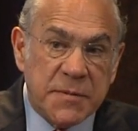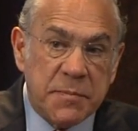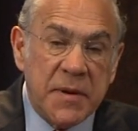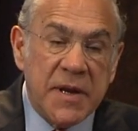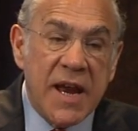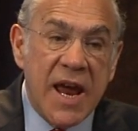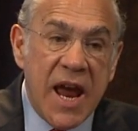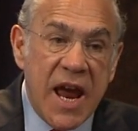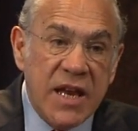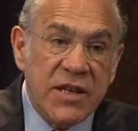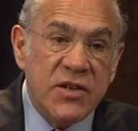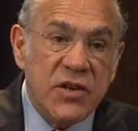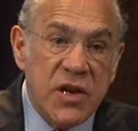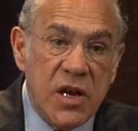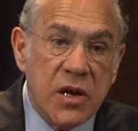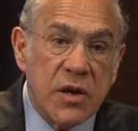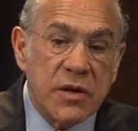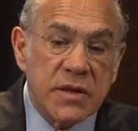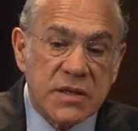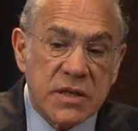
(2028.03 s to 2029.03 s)
been 8
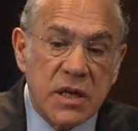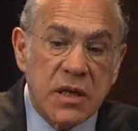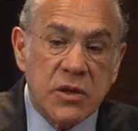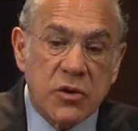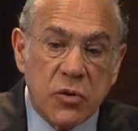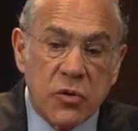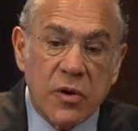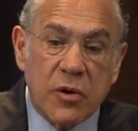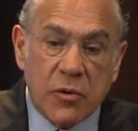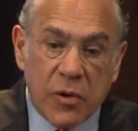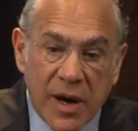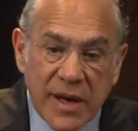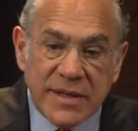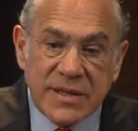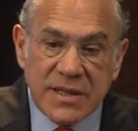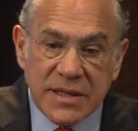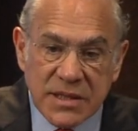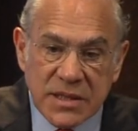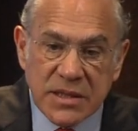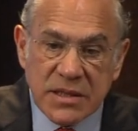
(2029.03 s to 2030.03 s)
years into the
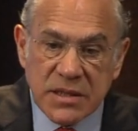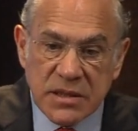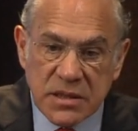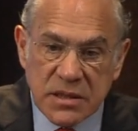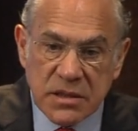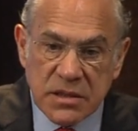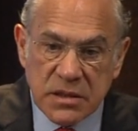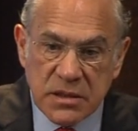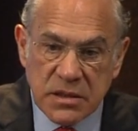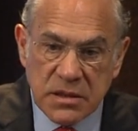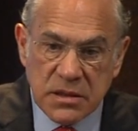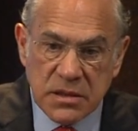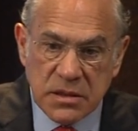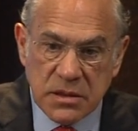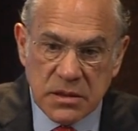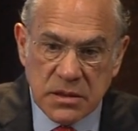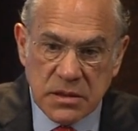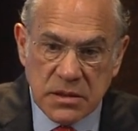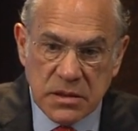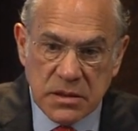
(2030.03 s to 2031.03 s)
crisis.
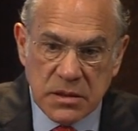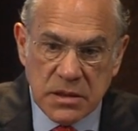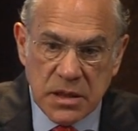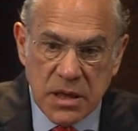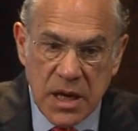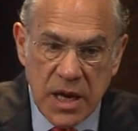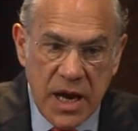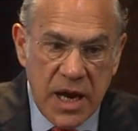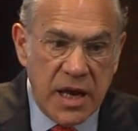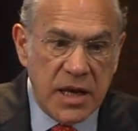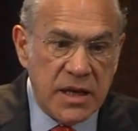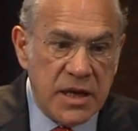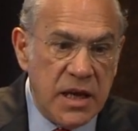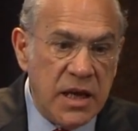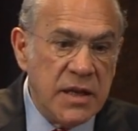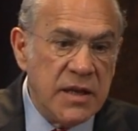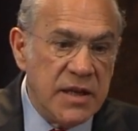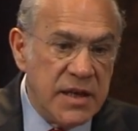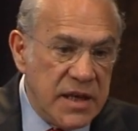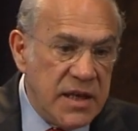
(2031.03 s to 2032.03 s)
And
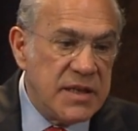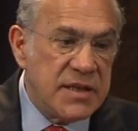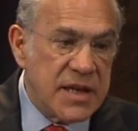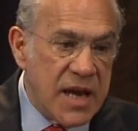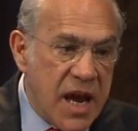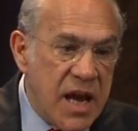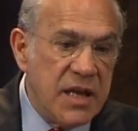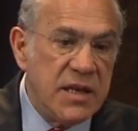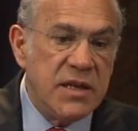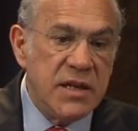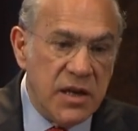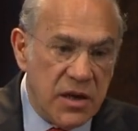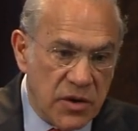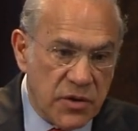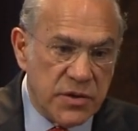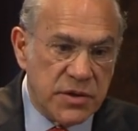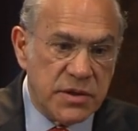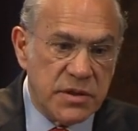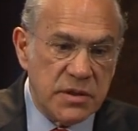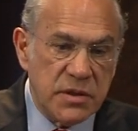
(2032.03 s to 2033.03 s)
in these 8
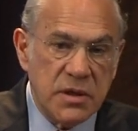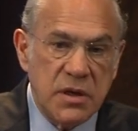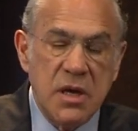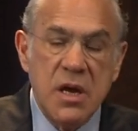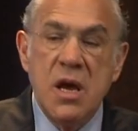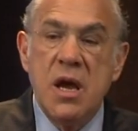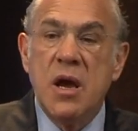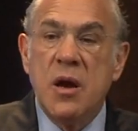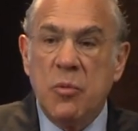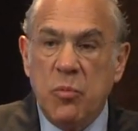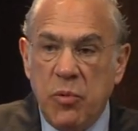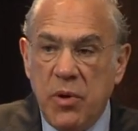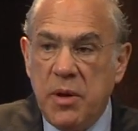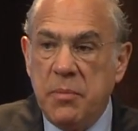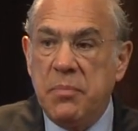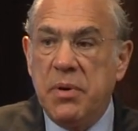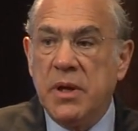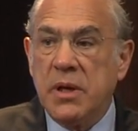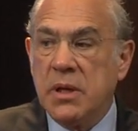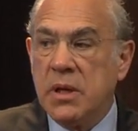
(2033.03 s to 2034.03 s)
years,
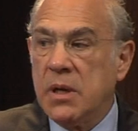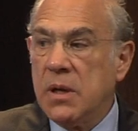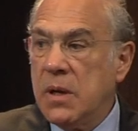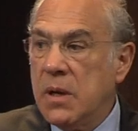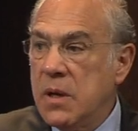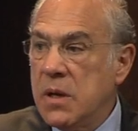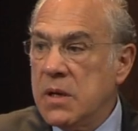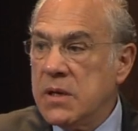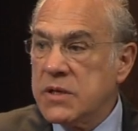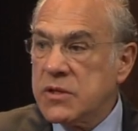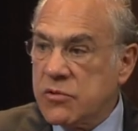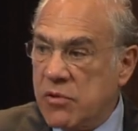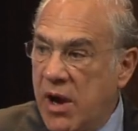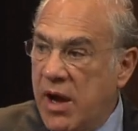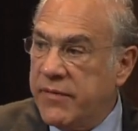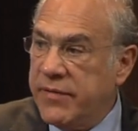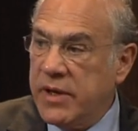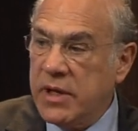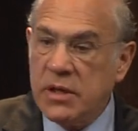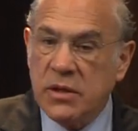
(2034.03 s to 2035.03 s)
we've been
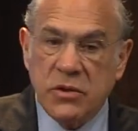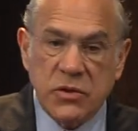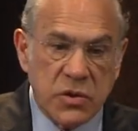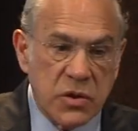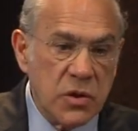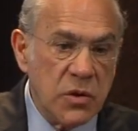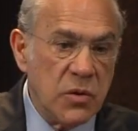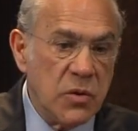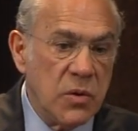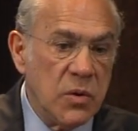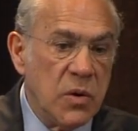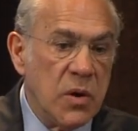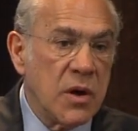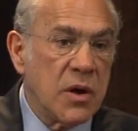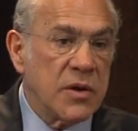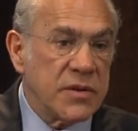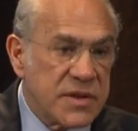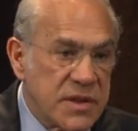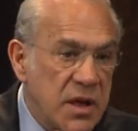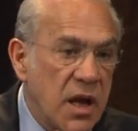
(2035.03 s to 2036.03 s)
striving to
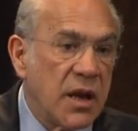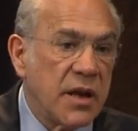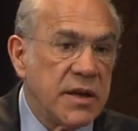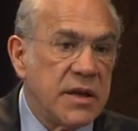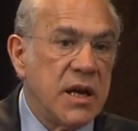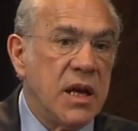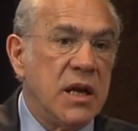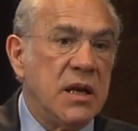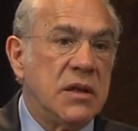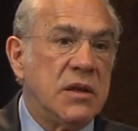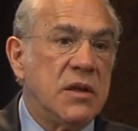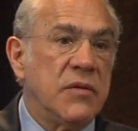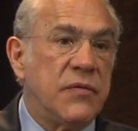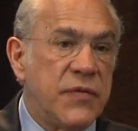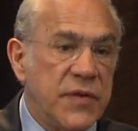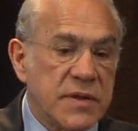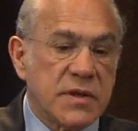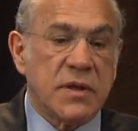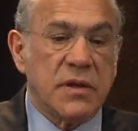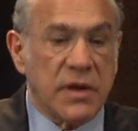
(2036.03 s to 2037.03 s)
consolidate the
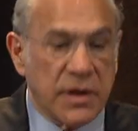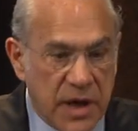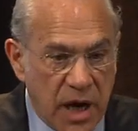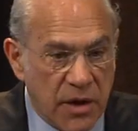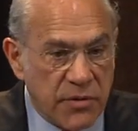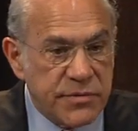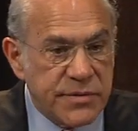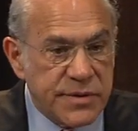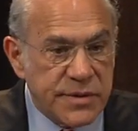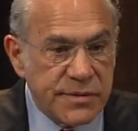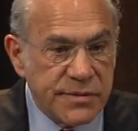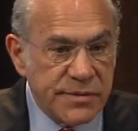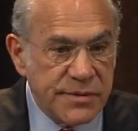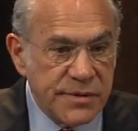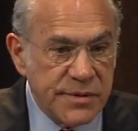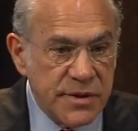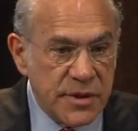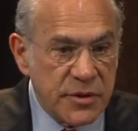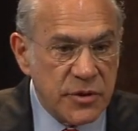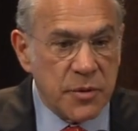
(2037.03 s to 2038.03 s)
fiscal accounts,
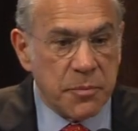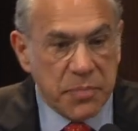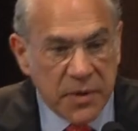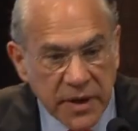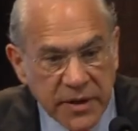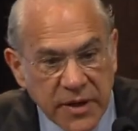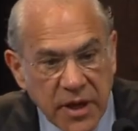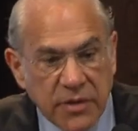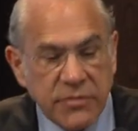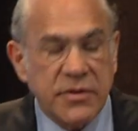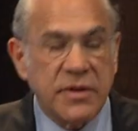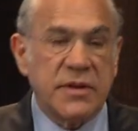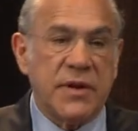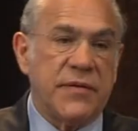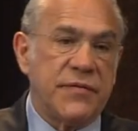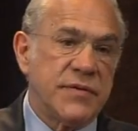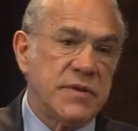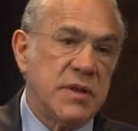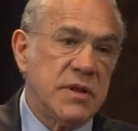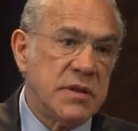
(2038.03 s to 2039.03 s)
to bring down the
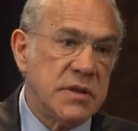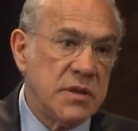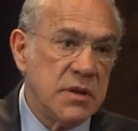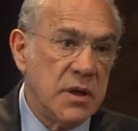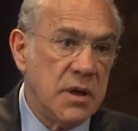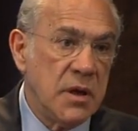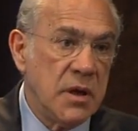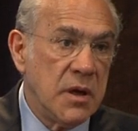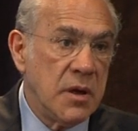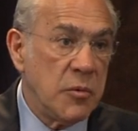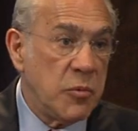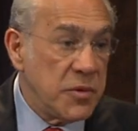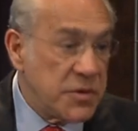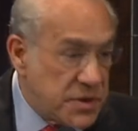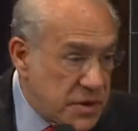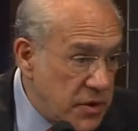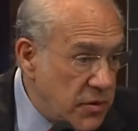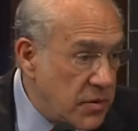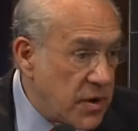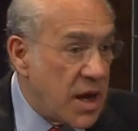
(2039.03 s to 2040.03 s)
deficits,
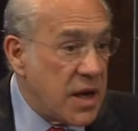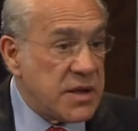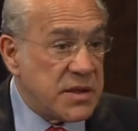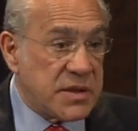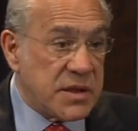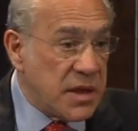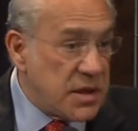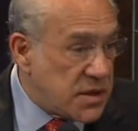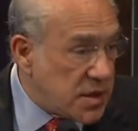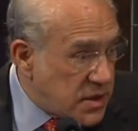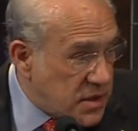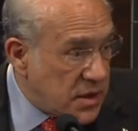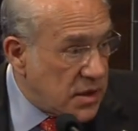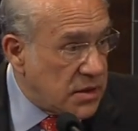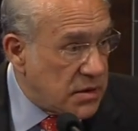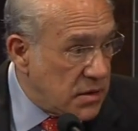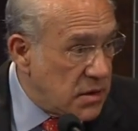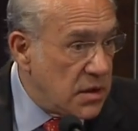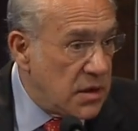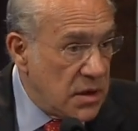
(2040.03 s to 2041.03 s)
which the United States has
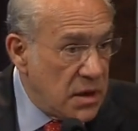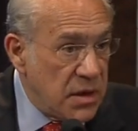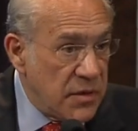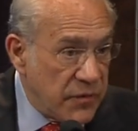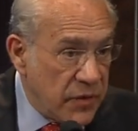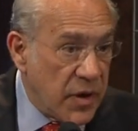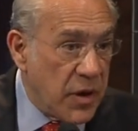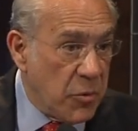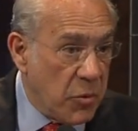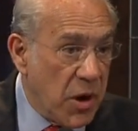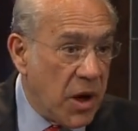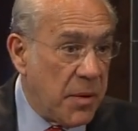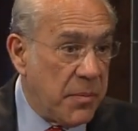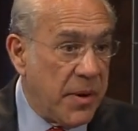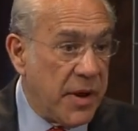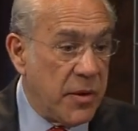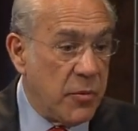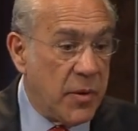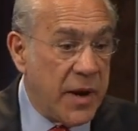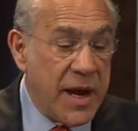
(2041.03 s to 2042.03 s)
done very well,
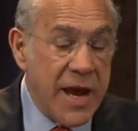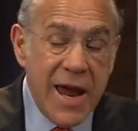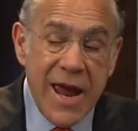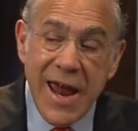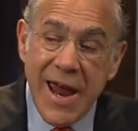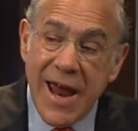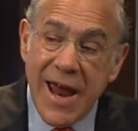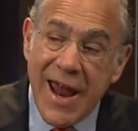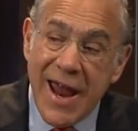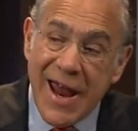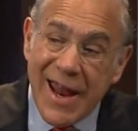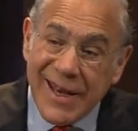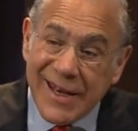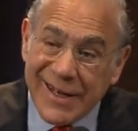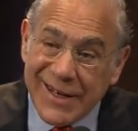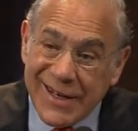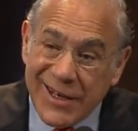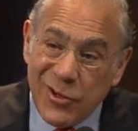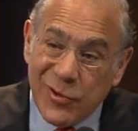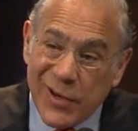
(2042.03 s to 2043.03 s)
by the way.
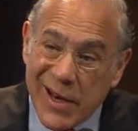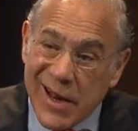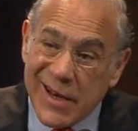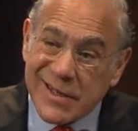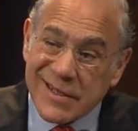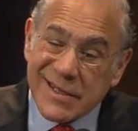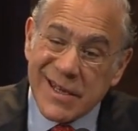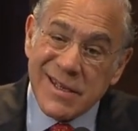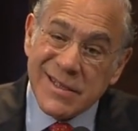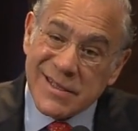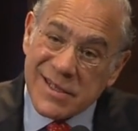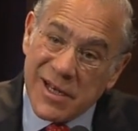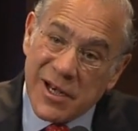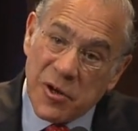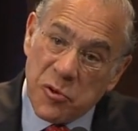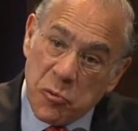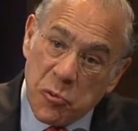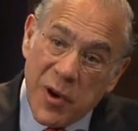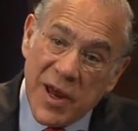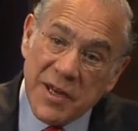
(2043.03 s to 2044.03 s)
And the United States did
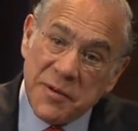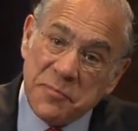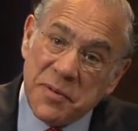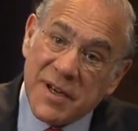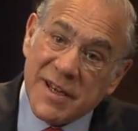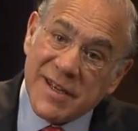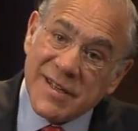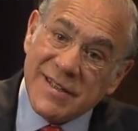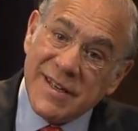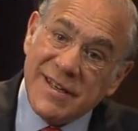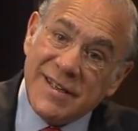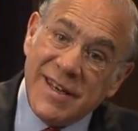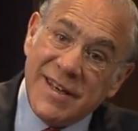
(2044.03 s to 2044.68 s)
it right because they